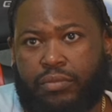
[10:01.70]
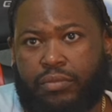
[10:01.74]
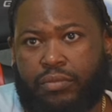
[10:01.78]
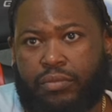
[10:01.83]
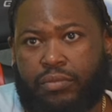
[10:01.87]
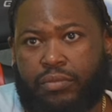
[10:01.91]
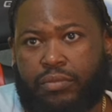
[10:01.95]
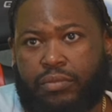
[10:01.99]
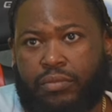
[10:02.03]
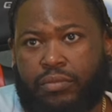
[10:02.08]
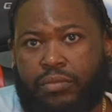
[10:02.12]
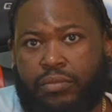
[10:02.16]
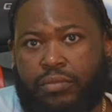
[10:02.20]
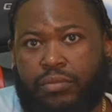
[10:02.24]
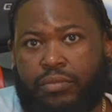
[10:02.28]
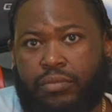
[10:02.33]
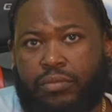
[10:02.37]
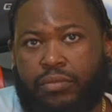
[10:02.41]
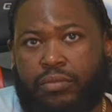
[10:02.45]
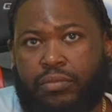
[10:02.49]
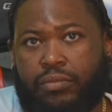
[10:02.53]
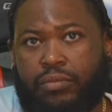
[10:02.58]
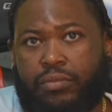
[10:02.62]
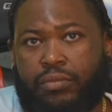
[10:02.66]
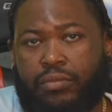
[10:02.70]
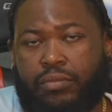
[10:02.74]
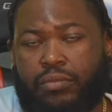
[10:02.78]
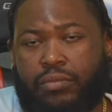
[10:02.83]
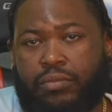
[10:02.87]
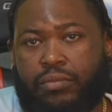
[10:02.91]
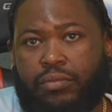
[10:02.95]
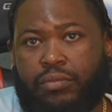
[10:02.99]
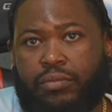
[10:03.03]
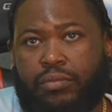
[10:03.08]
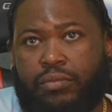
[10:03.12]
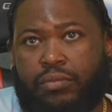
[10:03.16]

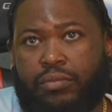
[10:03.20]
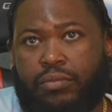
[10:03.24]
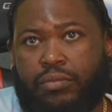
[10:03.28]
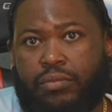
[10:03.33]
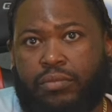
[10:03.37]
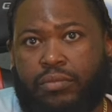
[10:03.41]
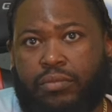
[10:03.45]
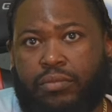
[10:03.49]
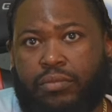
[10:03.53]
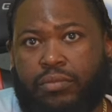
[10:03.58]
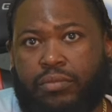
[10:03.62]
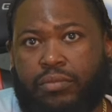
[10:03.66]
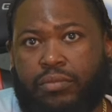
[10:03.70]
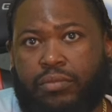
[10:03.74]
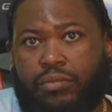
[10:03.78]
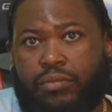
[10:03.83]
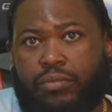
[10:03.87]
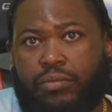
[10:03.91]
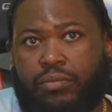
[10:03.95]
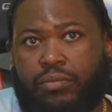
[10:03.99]
[no speech]